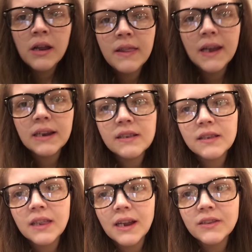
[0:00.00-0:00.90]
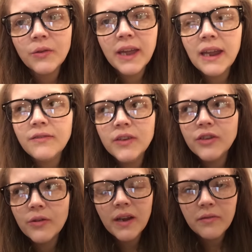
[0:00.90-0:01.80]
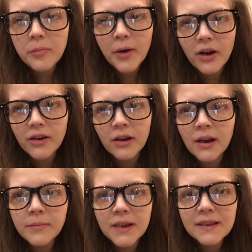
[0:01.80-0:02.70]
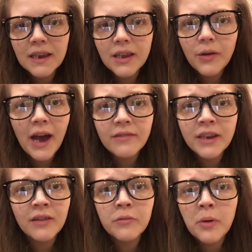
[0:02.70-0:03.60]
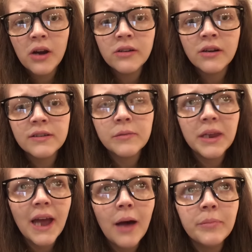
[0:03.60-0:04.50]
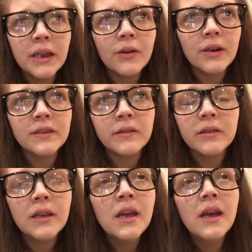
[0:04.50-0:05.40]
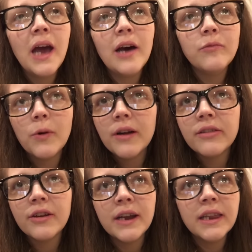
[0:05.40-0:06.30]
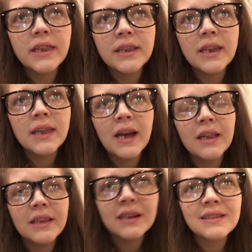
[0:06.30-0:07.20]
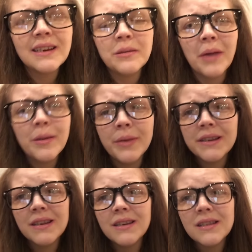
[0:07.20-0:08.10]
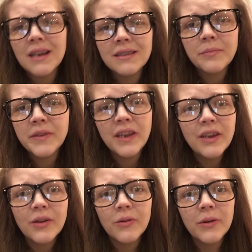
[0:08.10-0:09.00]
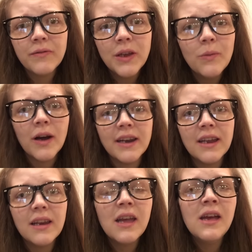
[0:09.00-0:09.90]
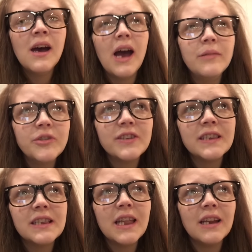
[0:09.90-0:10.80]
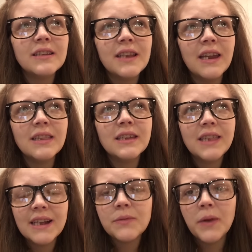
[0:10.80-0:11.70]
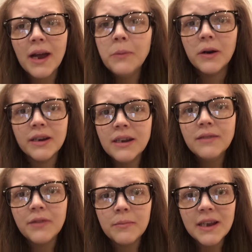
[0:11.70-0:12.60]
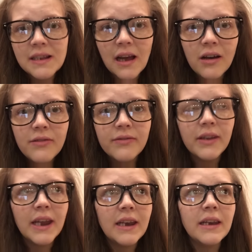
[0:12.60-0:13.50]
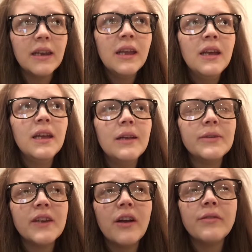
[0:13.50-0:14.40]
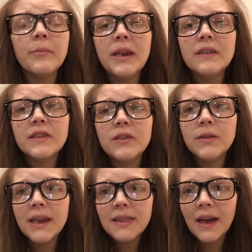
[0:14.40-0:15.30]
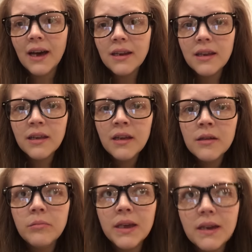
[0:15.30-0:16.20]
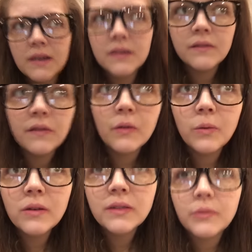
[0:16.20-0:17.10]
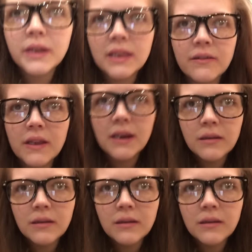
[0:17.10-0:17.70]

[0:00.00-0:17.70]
that that's okay if you don't have a partner. I'm not saying you have to have a partner to be happy or to have worth or anything like that. Like, that's none of my business. That's up to you if you want it. I'm just saying that that's what I wanted for myself, and it was hard for me to get that because of the world that we live in